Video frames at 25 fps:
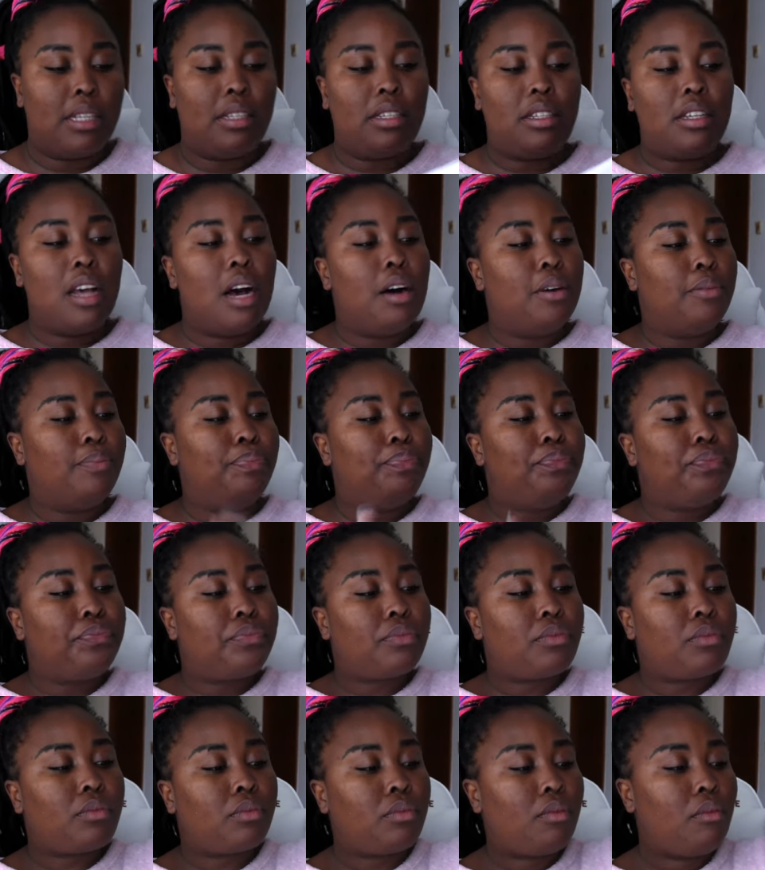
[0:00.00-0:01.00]
So
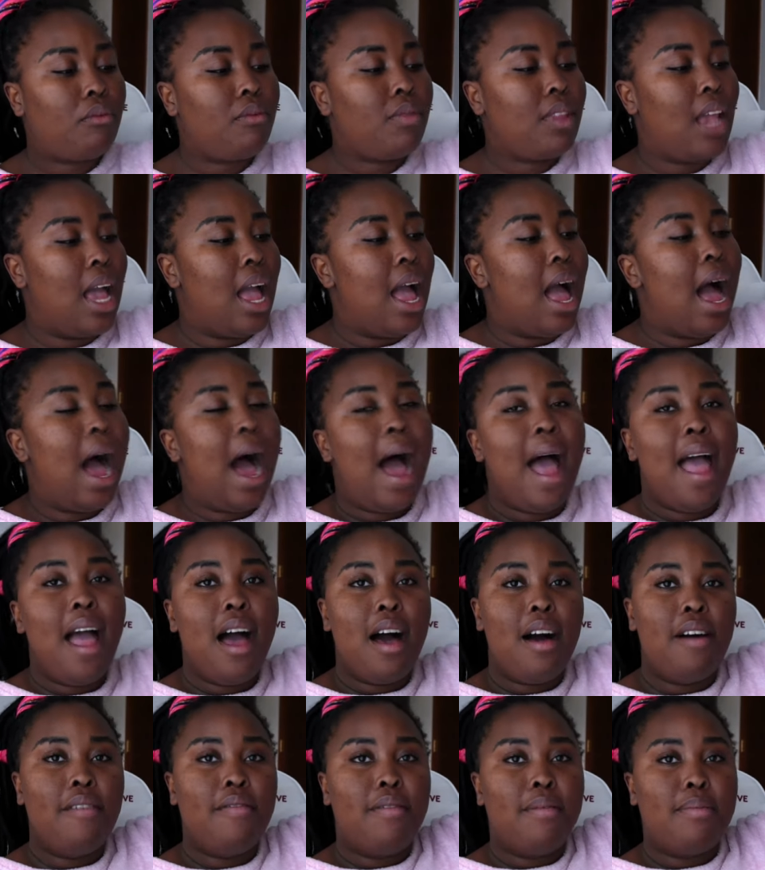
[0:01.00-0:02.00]
I
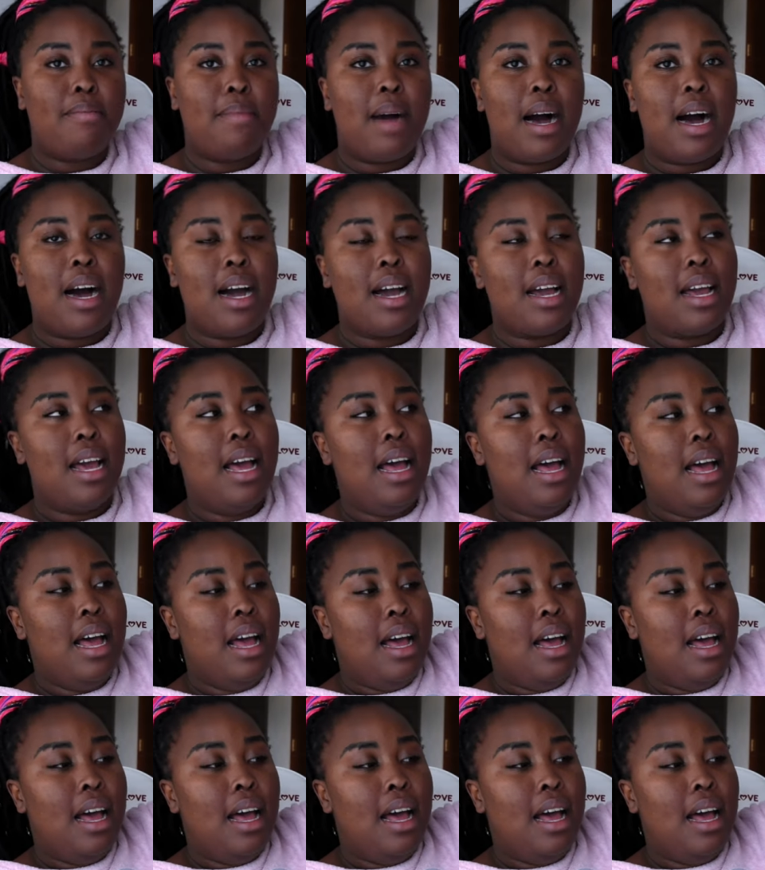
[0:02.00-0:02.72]
have my